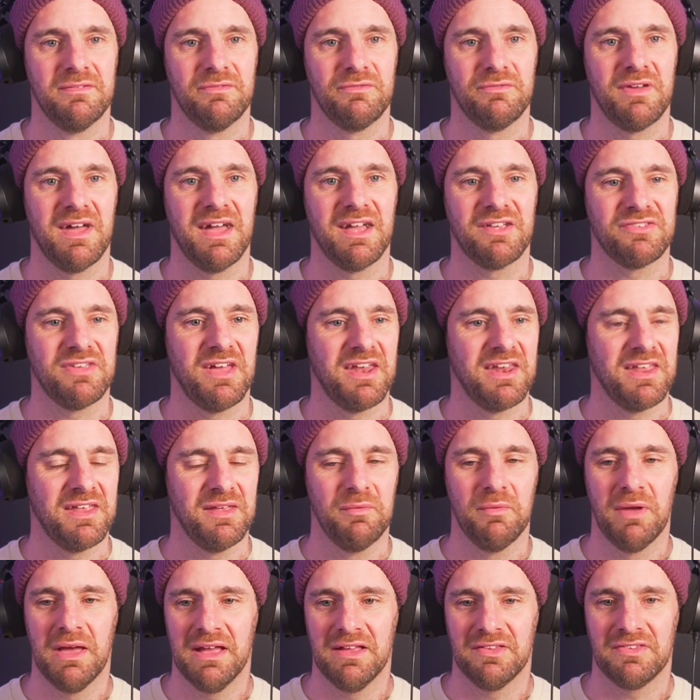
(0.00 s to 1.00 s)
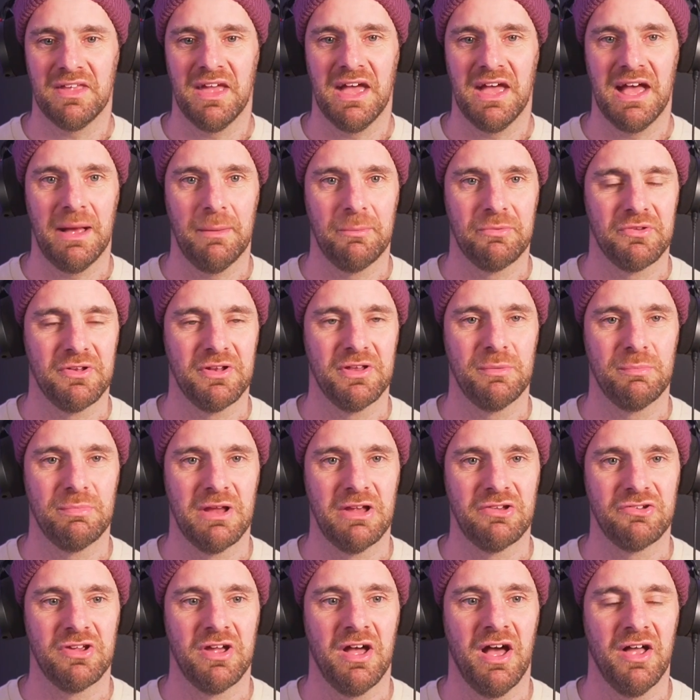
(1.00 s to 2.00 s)
Thanks, Annie. It's an absolute
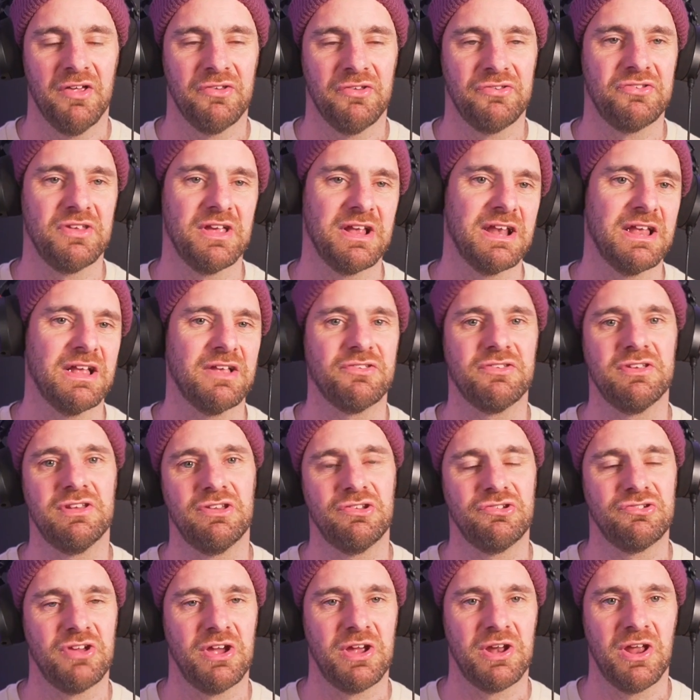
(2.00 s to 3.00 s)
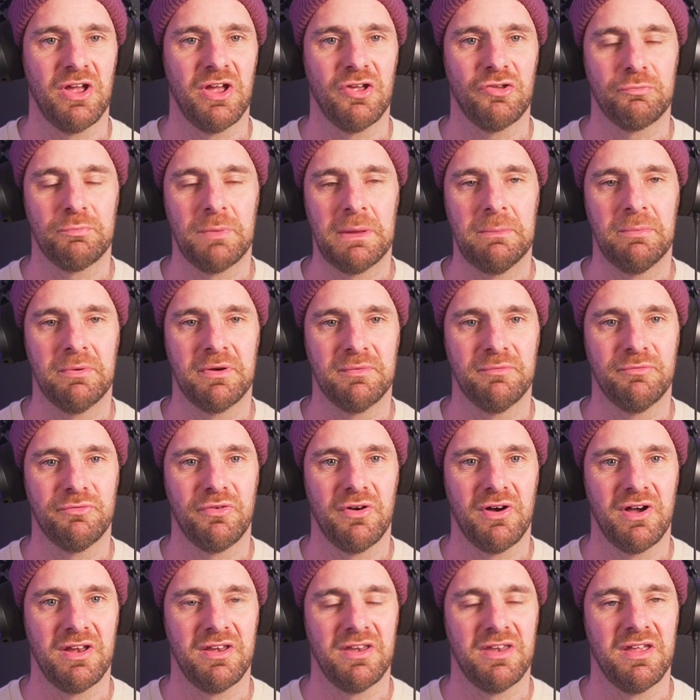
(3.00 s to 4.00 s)
pleasure. I'll stick links in the show notes. People can
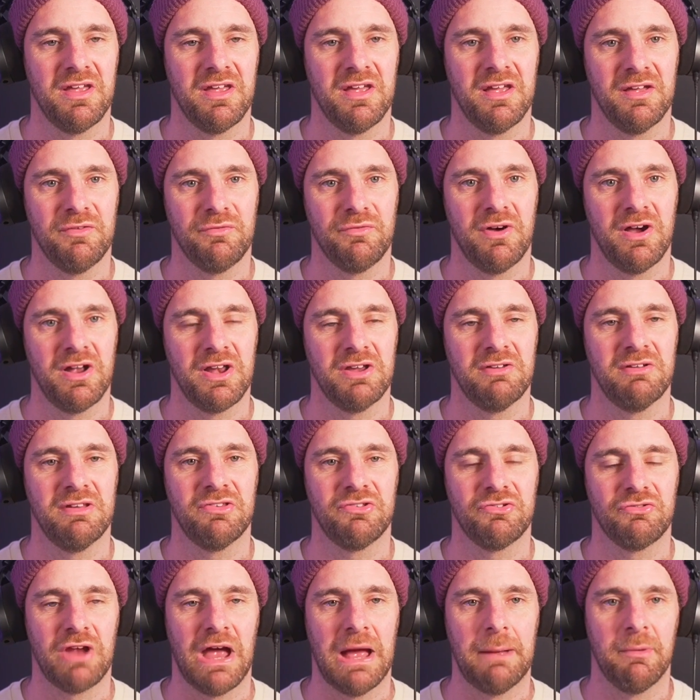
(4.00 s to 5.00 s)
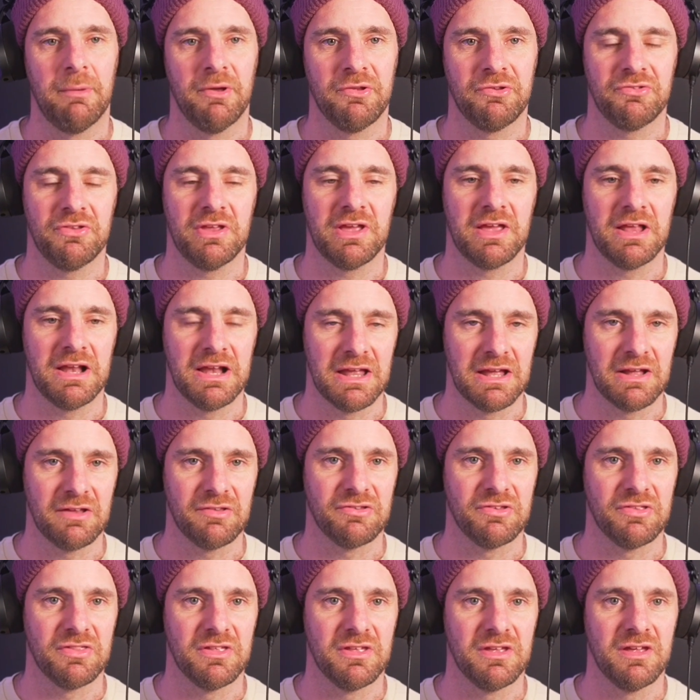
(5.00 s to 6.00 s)
find your Instagram. I'll stick a link
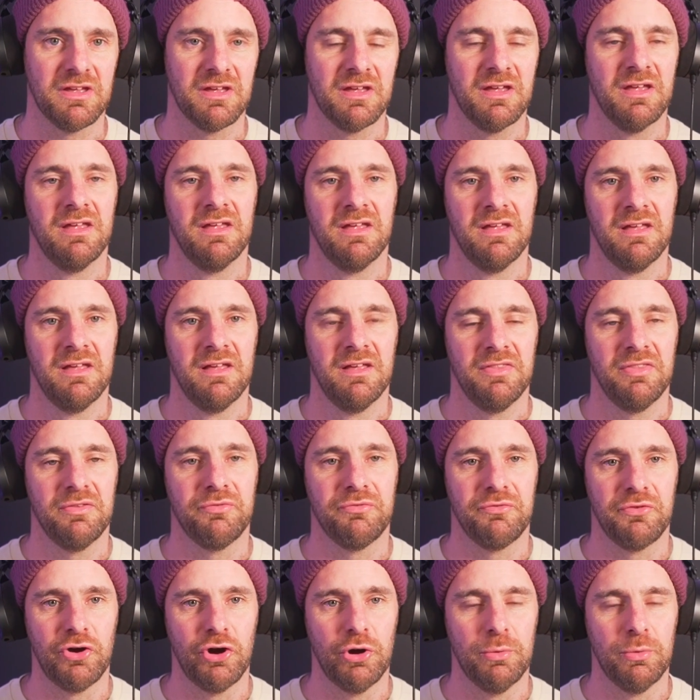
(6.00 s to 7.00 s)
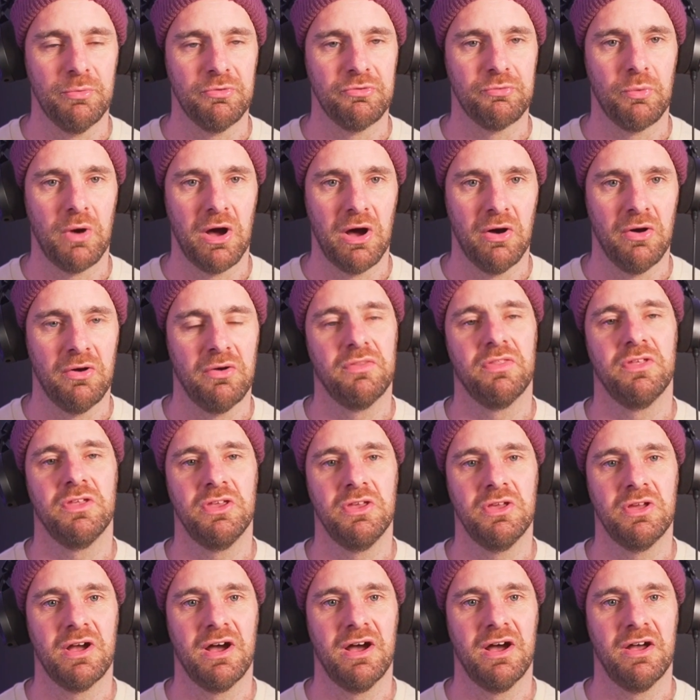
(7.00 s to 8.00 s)
to the film as well that
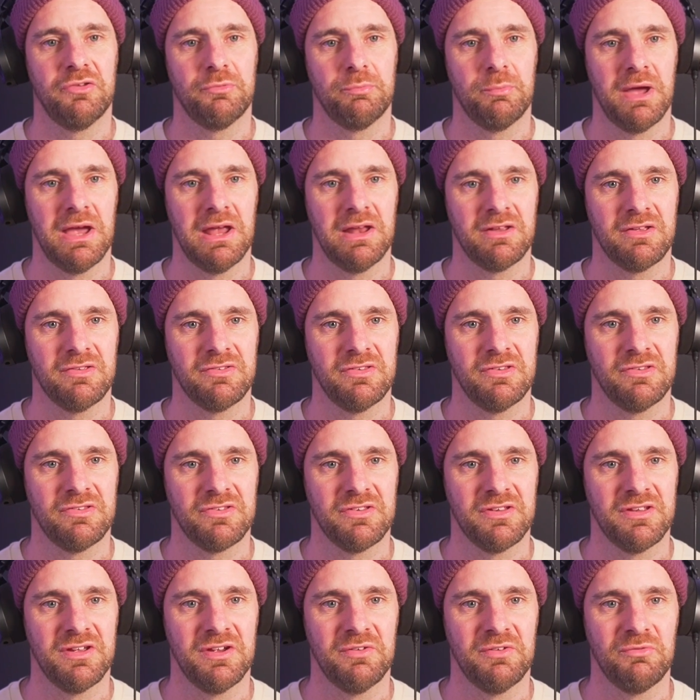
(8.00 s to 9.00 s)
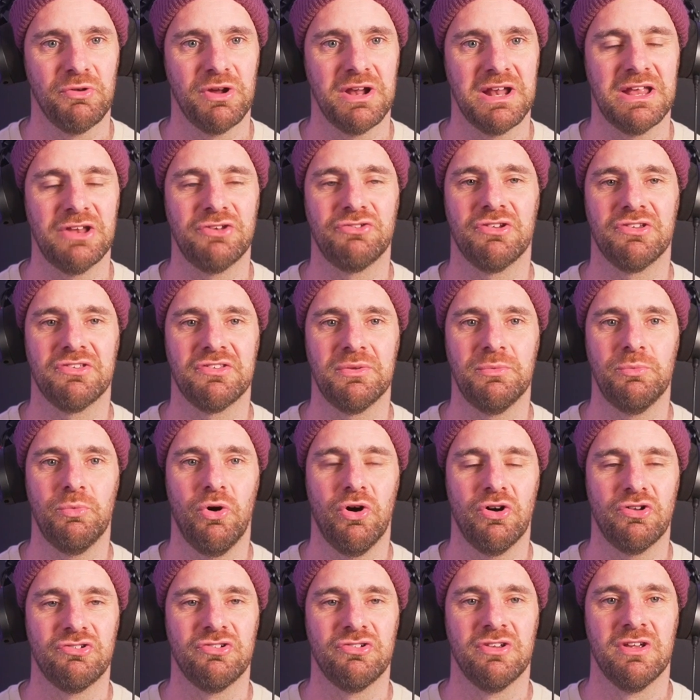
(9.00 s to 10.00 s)
you guys made because it's a really interesting
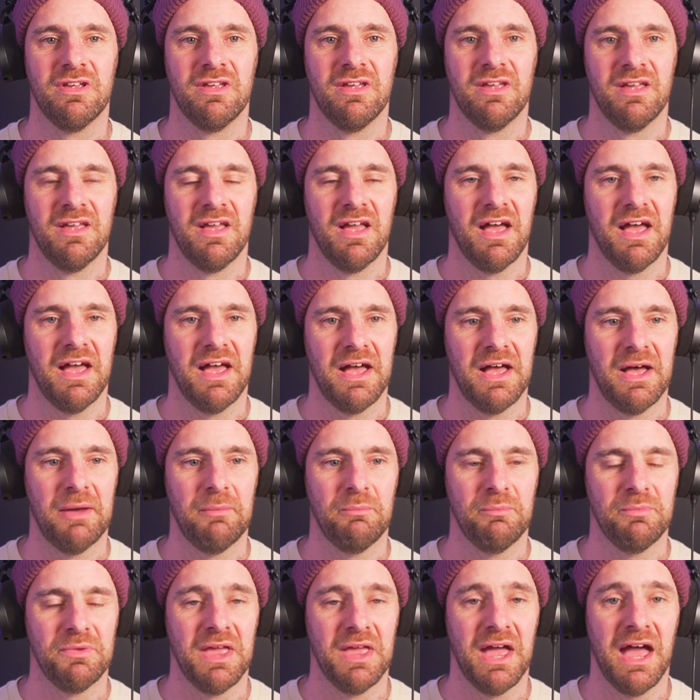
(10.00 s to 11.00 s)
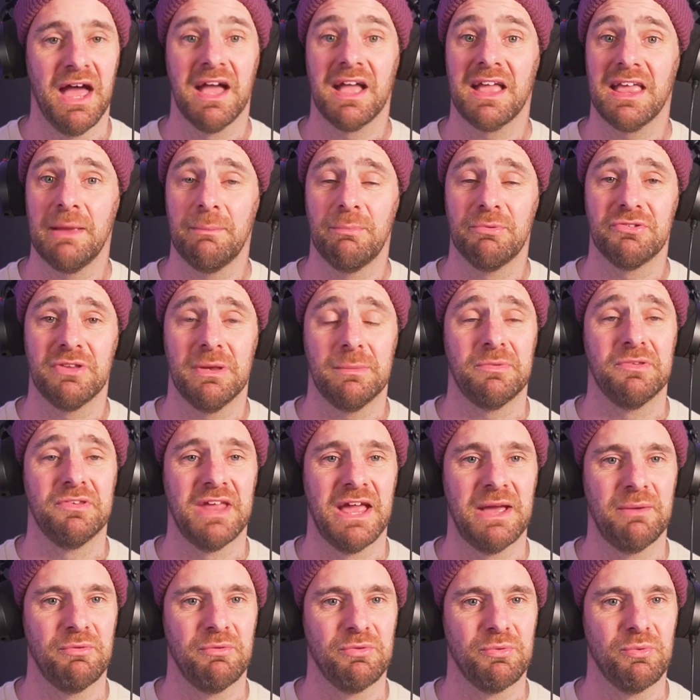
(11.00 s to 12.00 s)
watch. Keep us up to
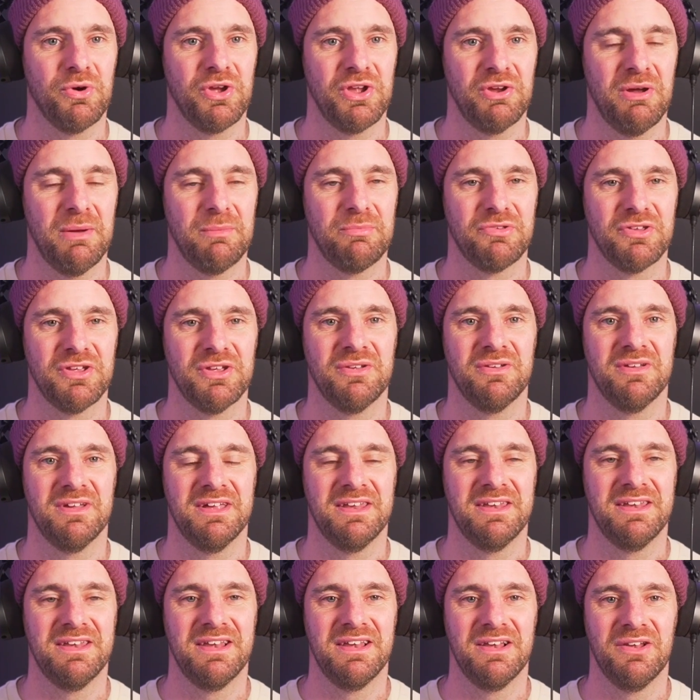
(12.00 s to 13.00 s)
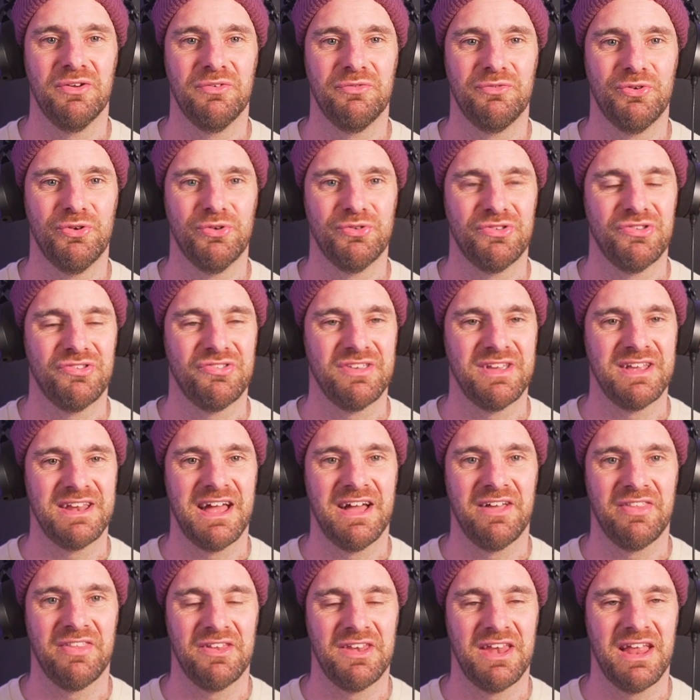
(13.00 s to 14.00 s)
date with what you're up to and look forward to seeing
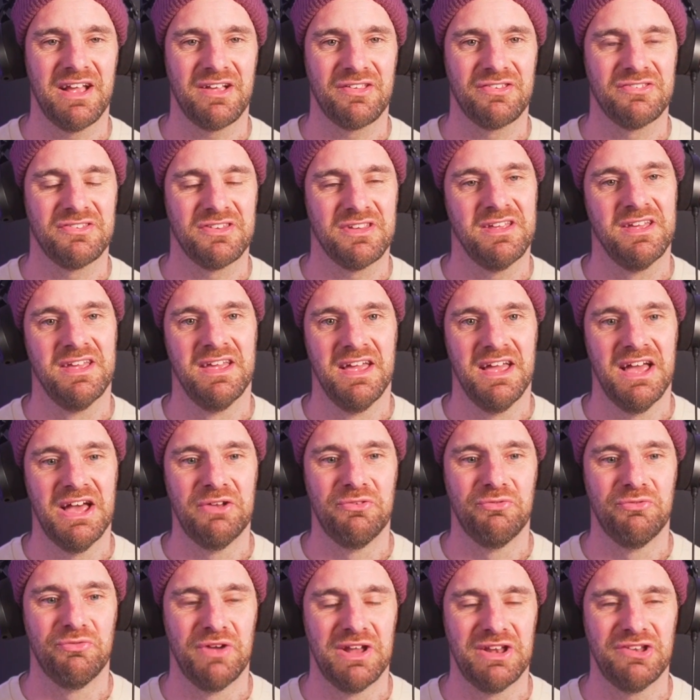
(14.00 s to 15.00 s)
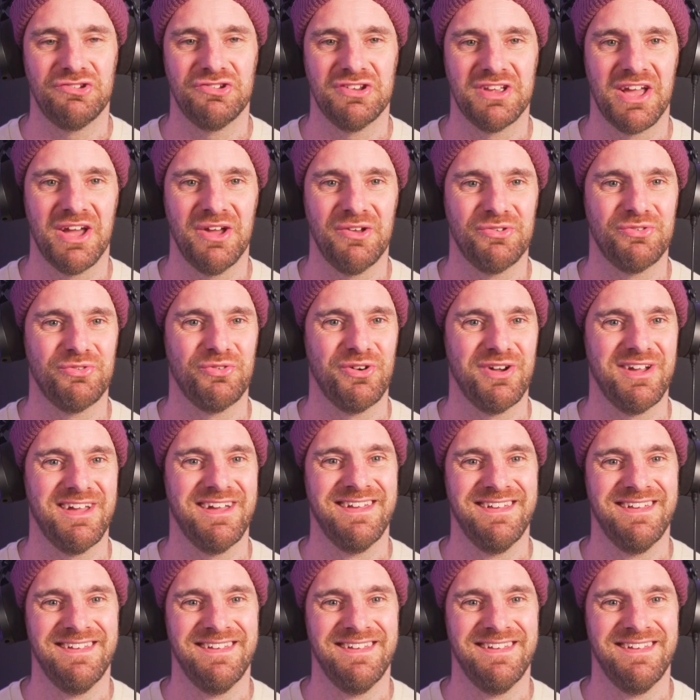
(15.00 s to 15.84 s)
how the next adventure goes for you.